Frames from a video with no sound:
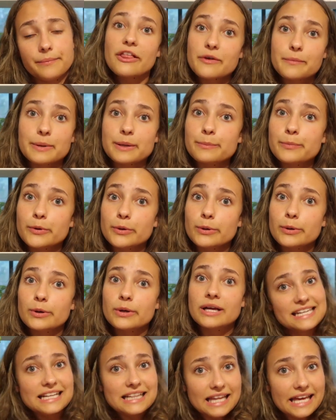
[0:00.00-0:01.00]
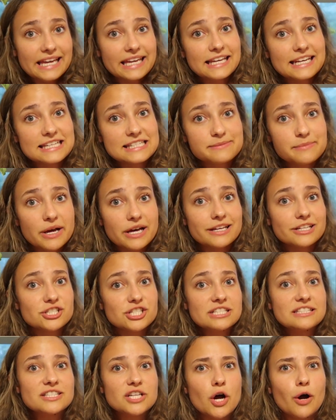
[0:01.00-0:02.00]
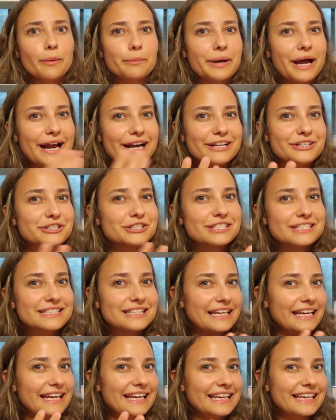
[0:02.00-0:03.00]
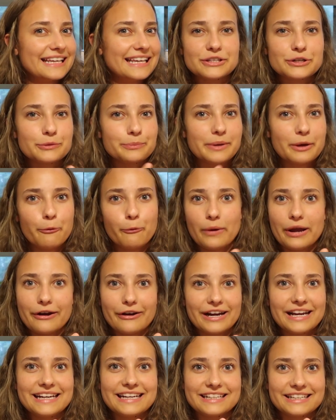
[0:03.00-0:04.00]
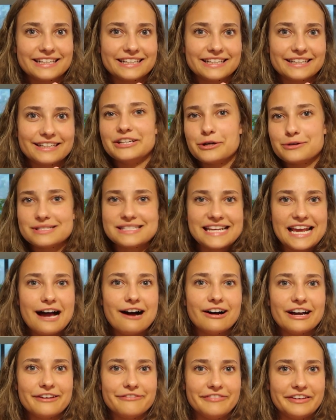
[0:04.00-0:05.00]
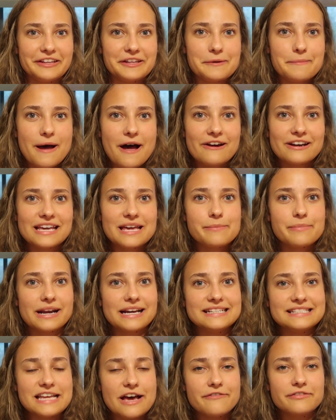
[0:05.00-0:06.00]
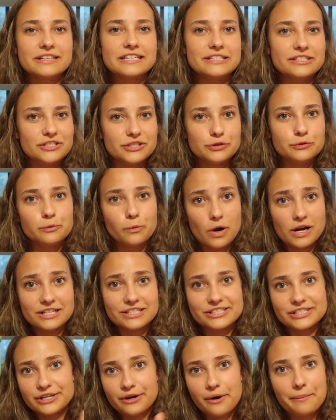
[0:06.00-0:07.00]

other people didn't like it as much, and so I'm kind of just like a little bit wary to, you know, see how I feel about it, but I definitely do want to.